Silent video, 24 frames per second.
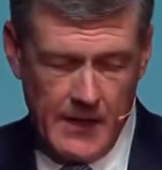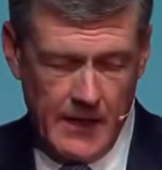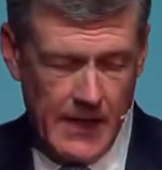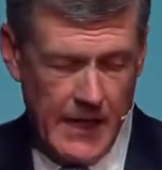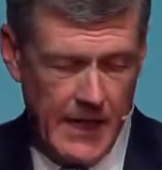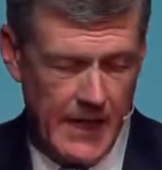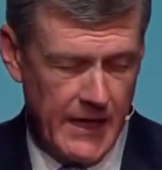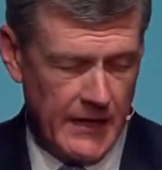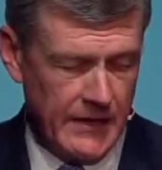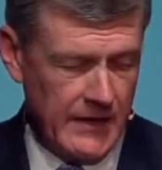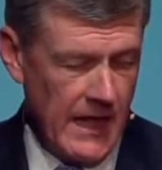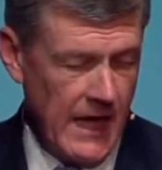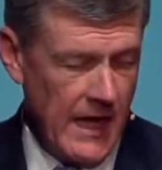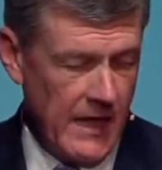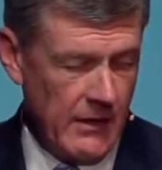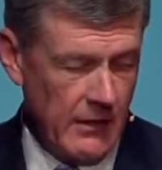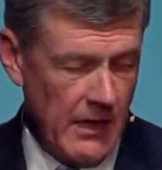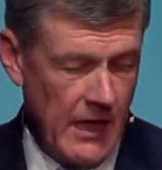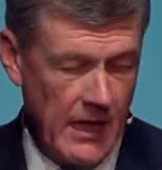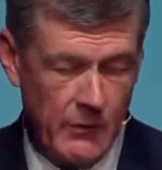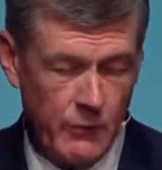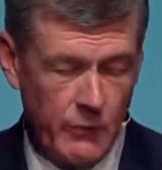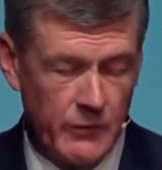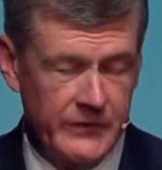And
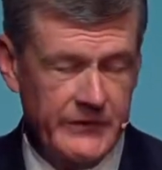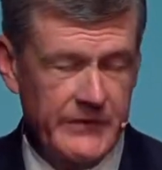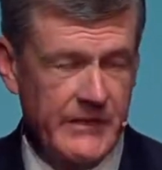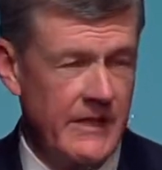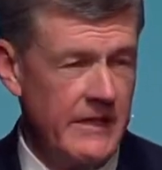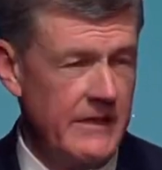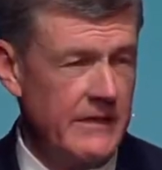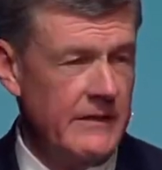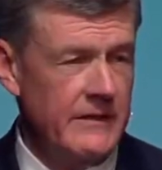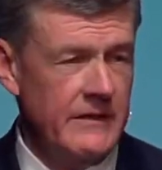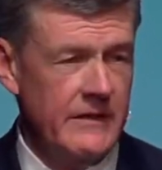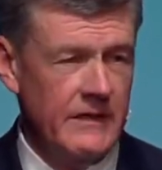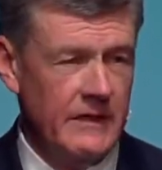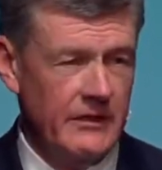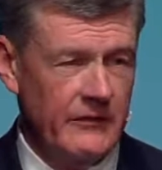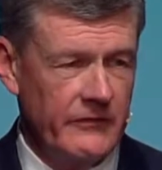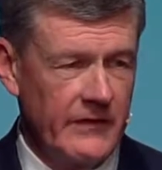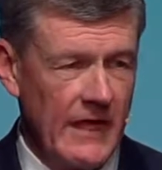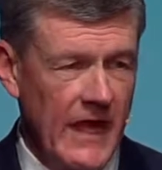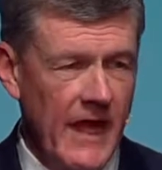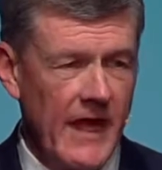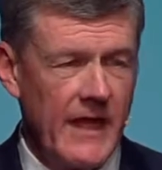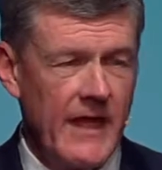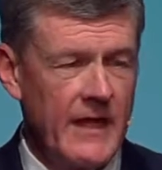I will tell you
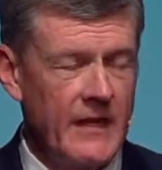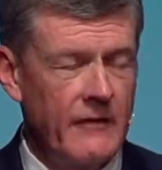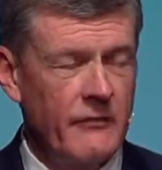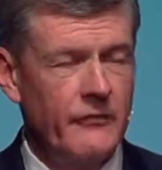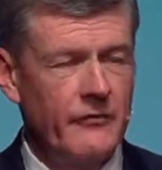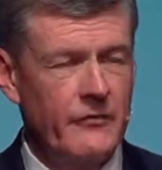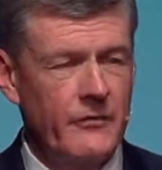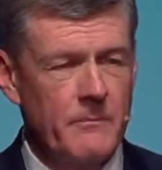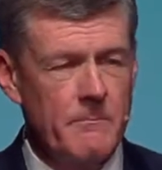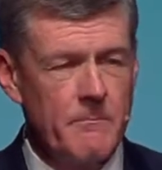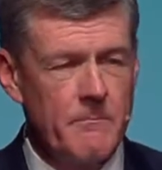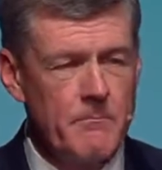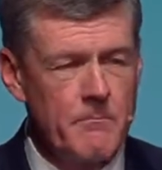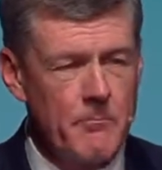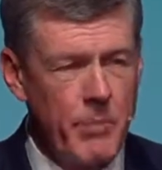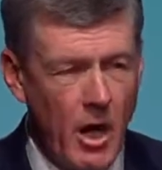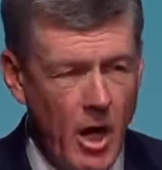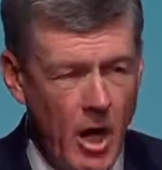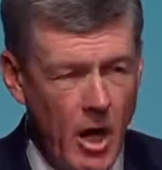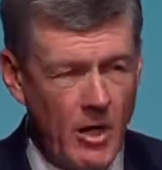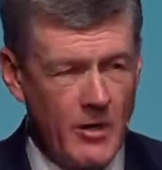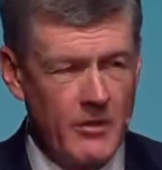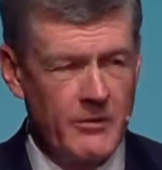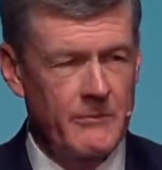this, I have some
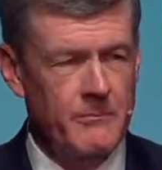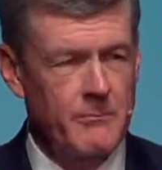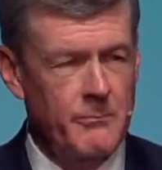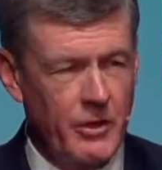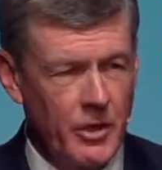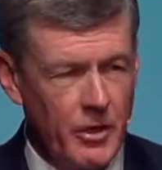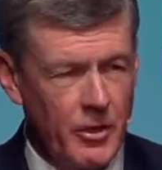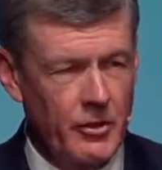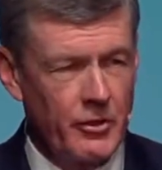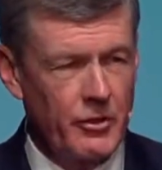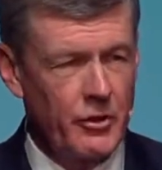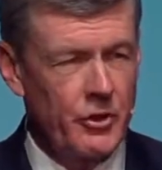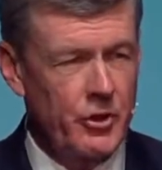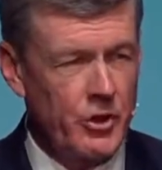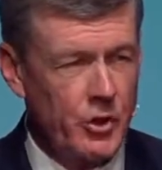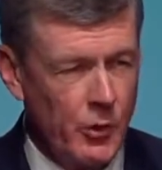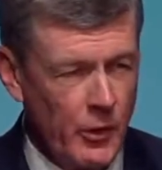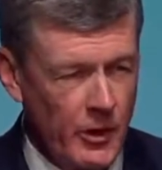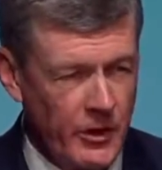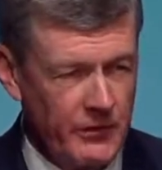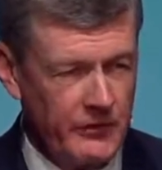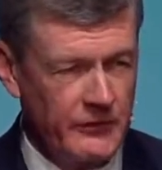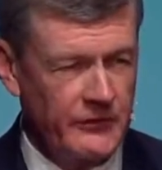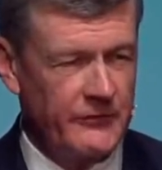barn burner
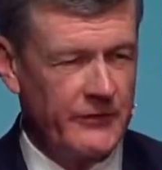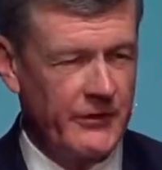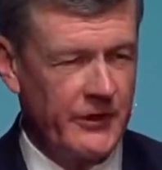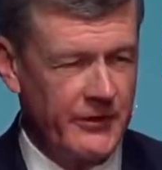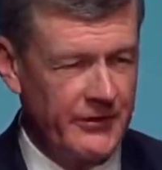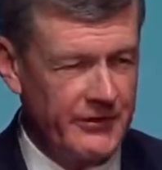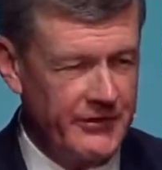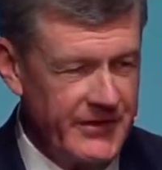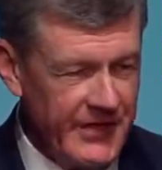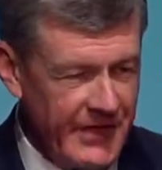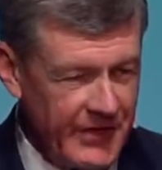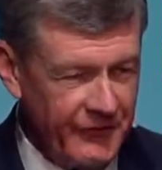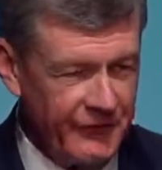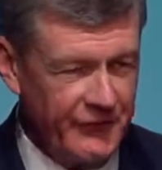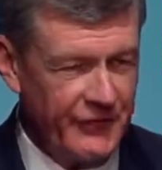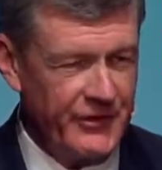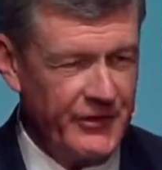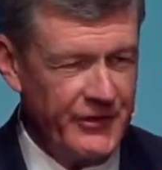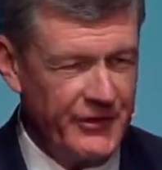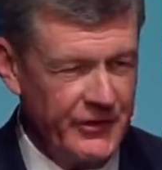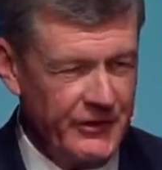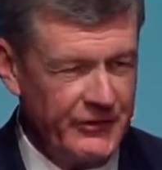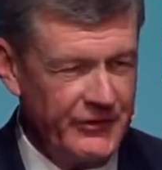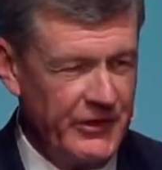quotes on
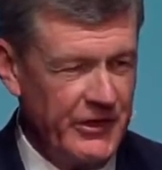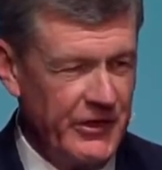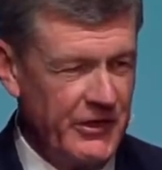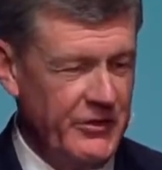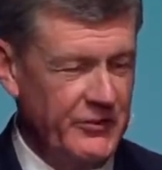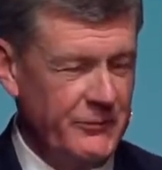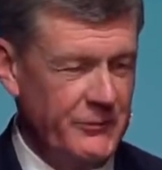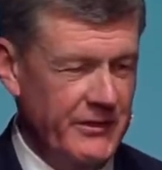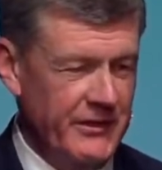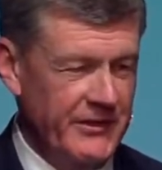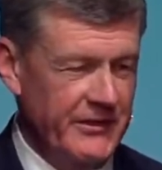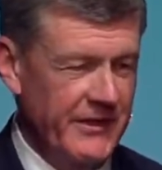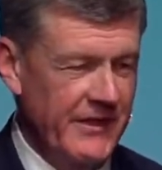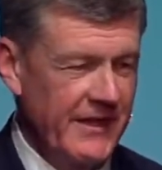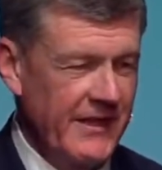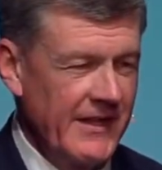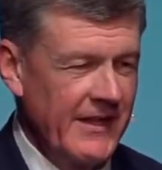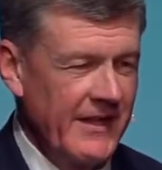definite atonement